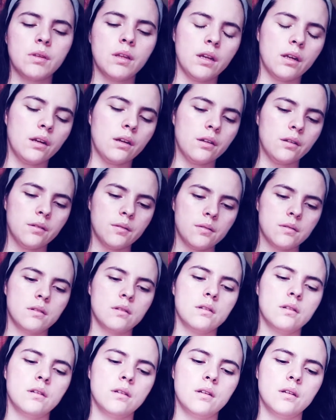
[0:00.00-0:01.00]
there.
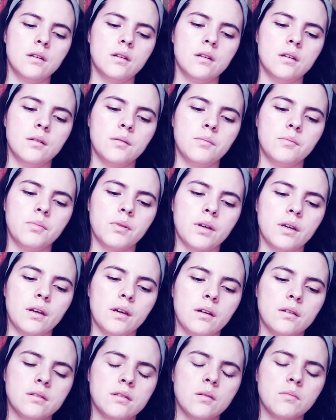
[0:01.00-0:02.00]
But
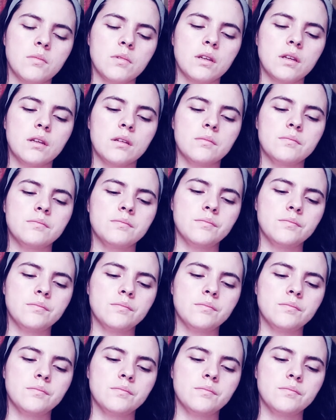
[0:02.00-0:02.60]
yeah, something,